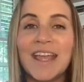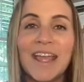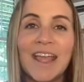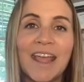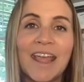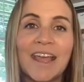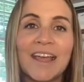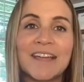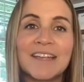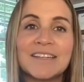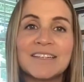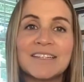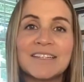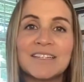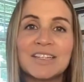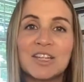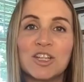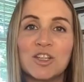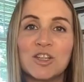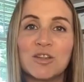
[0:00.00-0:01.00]
And
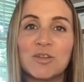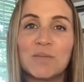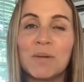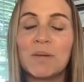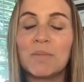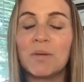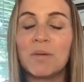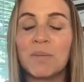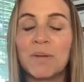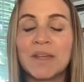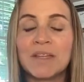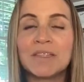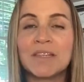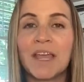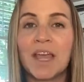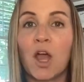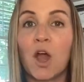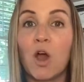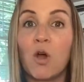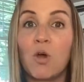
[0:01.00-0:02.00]
people might
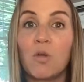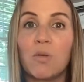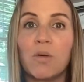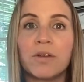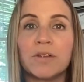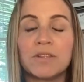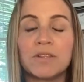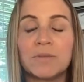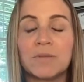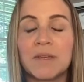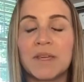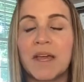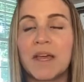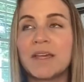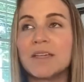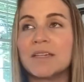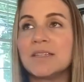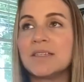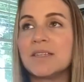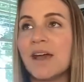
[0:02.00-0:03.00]
say, oh, well, it's
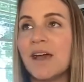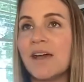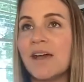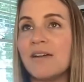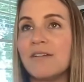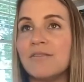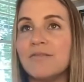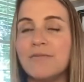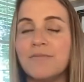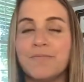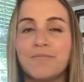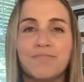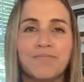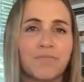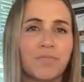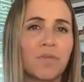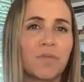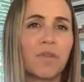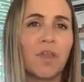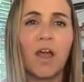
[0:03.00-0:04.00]
because of
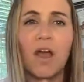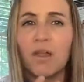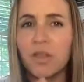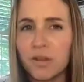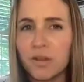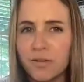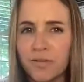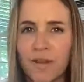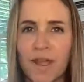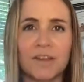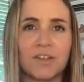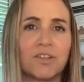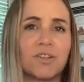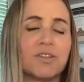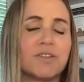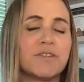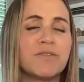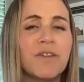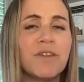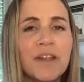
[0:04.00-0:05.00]
other
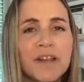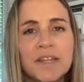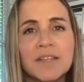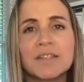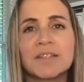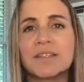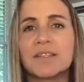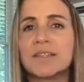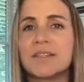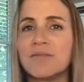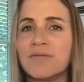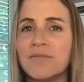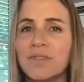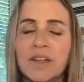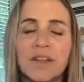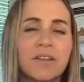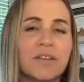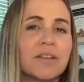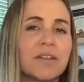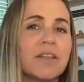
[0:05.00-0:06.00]
factors, finances,
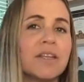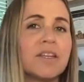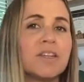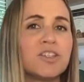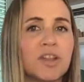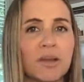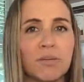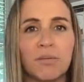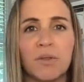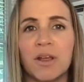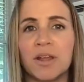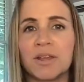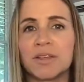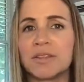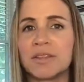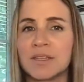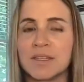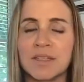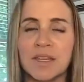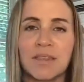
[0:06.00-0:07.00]
infidelity, job loss,
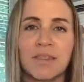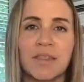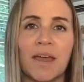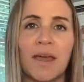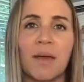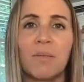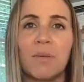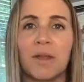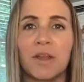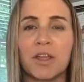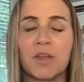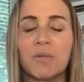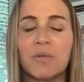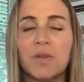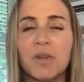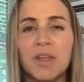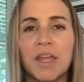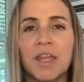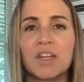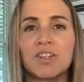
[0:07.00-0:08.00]
things like that, but
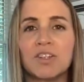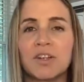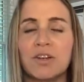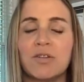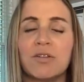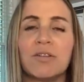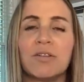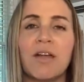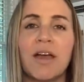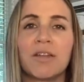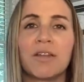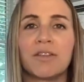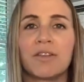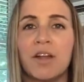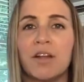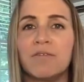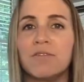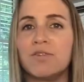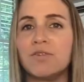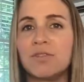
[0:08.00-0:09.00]
communication or lack
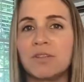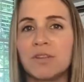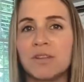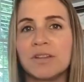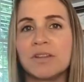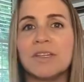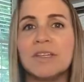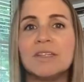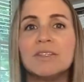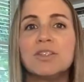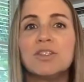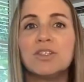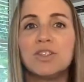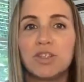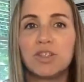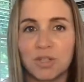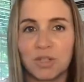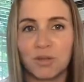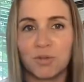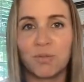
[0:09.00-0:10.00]
thereof usually leads
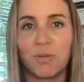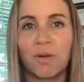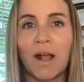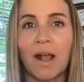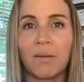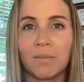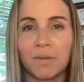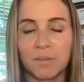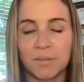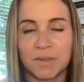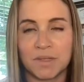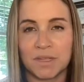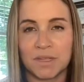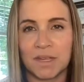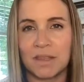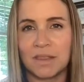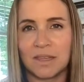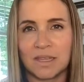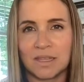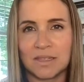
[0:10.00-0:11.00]
to problems
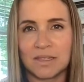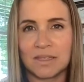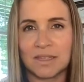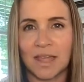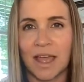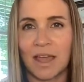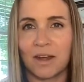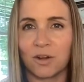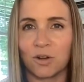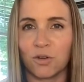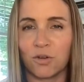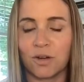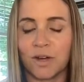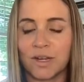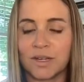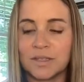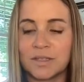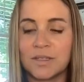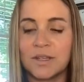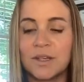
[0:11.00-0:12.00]
in these
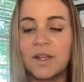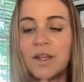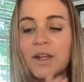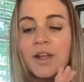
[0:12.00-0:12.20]
categories.